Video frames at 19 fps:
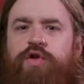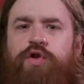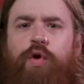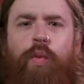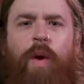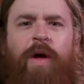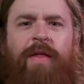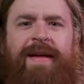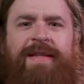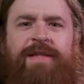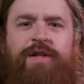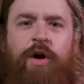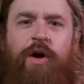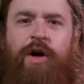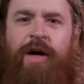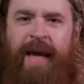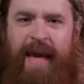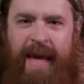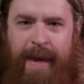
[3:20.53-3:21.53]
So while that
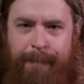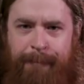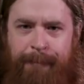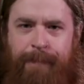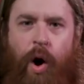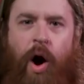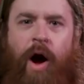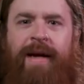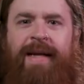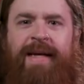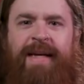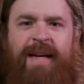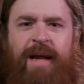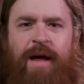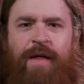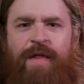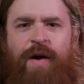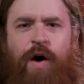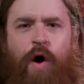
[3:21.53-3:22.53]
song embodied
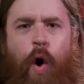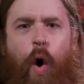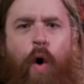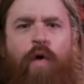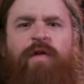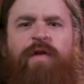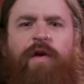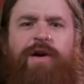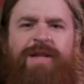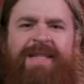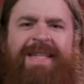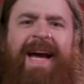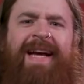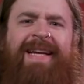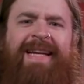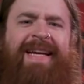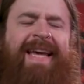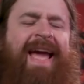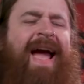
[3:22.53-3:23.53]
the overt
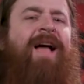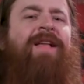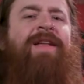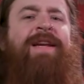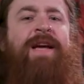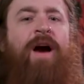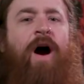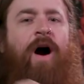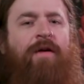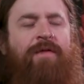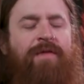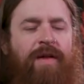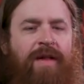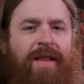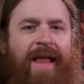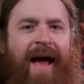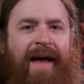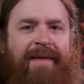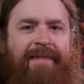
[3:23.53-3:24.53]
technicality of the
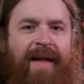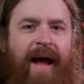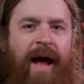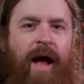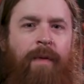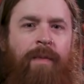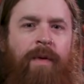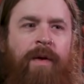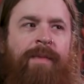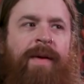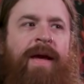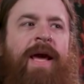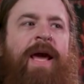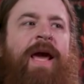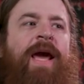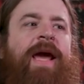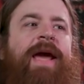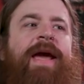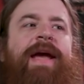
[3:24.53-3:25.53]
last album,
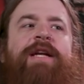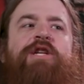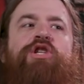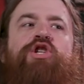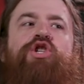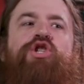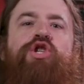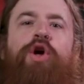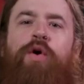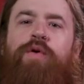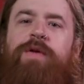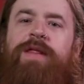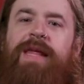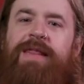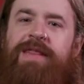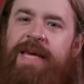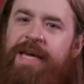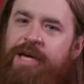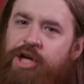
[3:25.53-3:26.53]
it showed
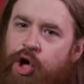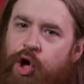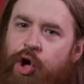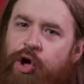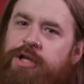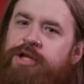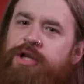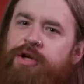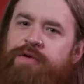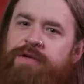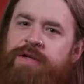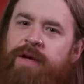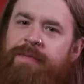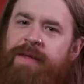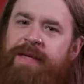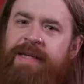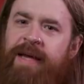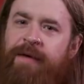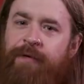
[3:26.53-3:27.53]
that they could do
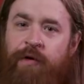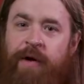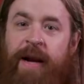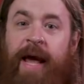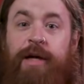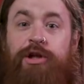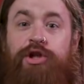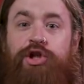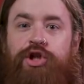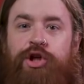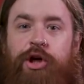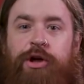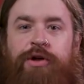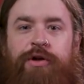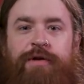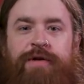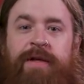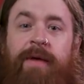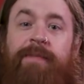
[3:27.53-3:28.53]
something different and should
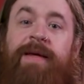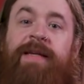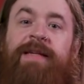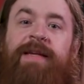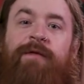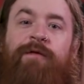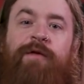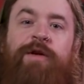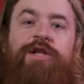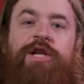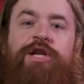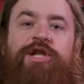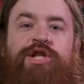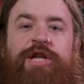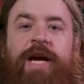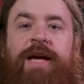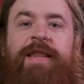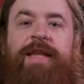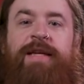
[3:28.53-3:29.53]
do something different to
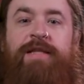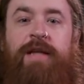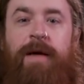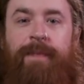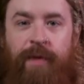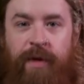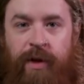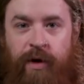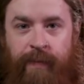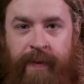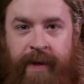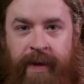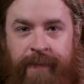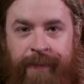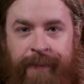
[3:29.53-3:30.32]
shake things up a little bit.